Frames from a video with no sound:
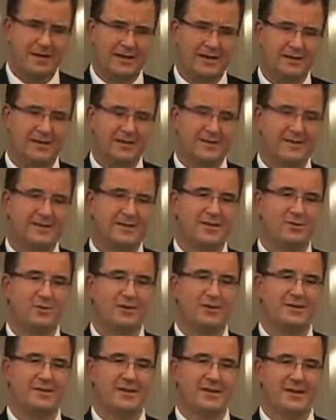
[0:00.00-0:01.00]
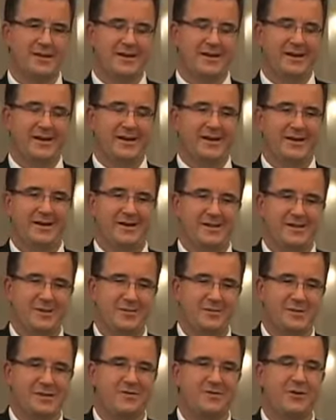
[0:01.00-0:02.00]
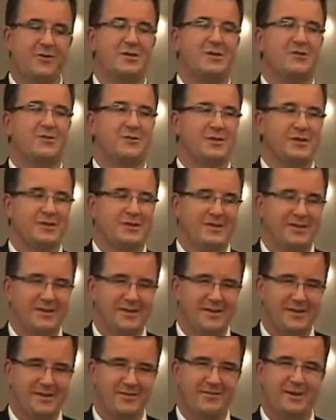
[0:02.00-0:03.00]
And this was something very interesting,